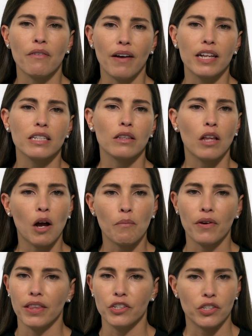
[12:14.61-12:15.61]
provides a lot
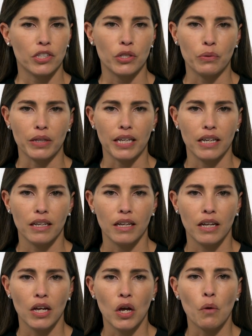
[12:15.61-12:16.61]
more than just tooling.
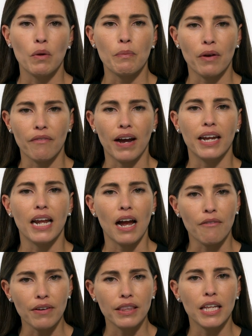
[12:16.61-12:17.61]
We provide
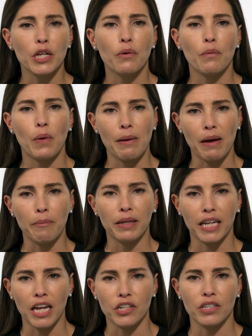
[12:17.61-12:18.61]
everything your web
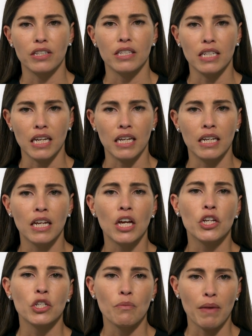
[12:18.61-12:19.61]
applications need
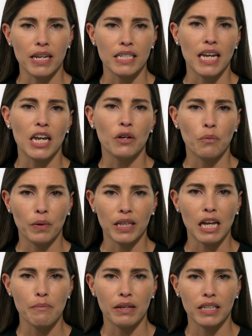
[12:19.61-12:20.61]
to maintain
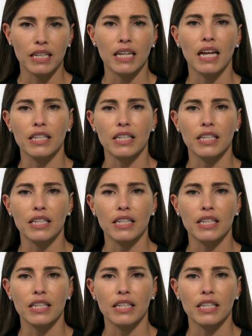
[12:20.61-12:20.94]
reliability